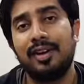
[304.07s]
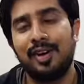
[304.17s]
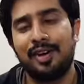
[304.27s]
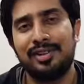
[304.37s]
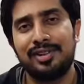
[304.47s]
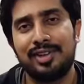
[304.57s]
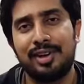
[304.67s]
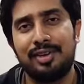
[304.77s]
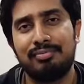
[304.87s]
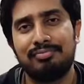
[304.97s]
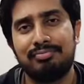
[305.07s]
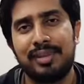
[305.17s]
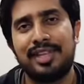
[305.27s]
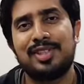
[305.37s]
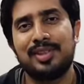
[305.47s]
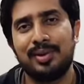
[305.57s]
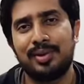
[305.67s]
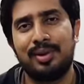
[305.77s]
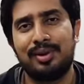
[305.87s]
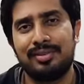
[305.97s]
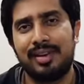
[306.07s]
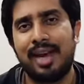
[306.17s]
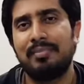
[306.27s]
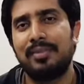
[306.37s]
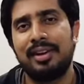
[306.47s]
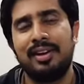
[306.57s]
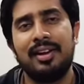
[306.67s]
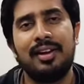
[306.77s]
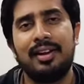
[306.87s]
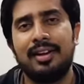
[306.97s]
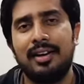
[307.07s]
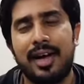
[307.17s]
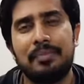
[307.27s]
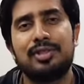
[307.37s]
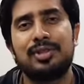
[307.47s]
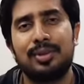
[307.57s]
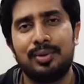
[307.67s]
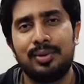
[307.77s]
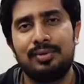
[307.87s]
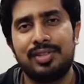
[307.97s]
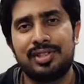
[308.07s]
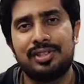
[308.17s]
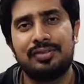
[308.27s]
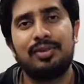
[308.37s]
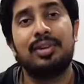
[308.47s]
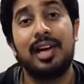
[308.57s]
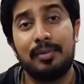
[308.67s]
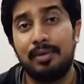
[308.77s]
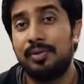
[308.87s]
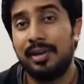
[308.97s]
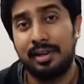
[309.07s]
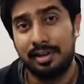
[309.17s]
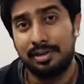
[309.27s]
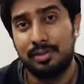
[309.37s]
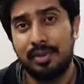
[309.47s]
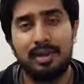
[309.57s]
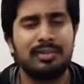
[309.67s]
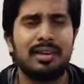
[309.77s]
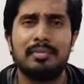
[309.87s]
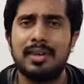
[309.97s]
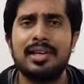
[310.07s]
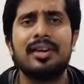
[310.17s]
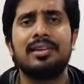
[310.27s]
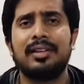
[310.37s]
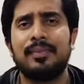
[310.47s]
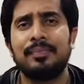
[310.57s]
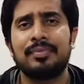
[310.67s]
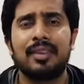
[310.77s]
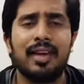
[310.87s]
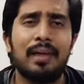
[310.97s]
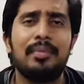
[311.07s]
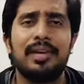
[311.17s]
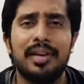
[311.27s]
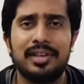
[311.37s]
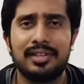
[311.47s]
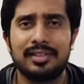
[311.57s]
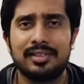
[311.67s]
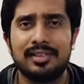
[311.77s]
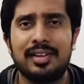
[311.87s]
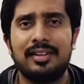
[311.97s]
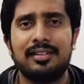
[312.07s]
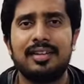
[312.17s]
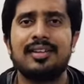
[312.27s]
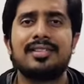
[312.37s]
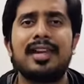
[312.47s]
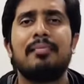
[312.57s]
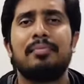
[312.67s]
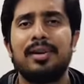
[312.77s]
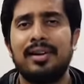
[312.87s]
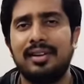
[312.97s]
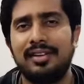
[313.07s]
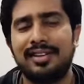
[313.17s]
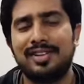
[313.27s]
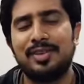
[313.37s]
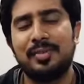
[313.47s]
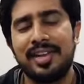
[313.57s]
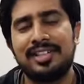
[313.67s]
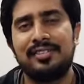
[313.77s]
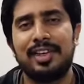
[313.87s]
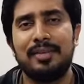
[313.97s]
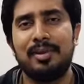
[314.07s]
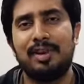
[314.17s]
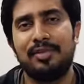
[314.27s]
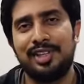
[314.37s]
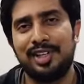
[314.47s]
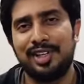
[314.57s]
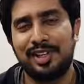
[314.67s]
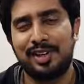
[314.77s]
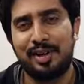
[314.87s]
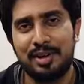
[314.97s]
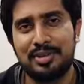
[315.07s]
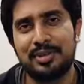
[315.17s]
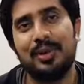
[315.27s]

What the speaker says: on your Play Store or Apple App Store, which would help you make a resume. And there are many other applications, and there are sample resumes available over the internet also.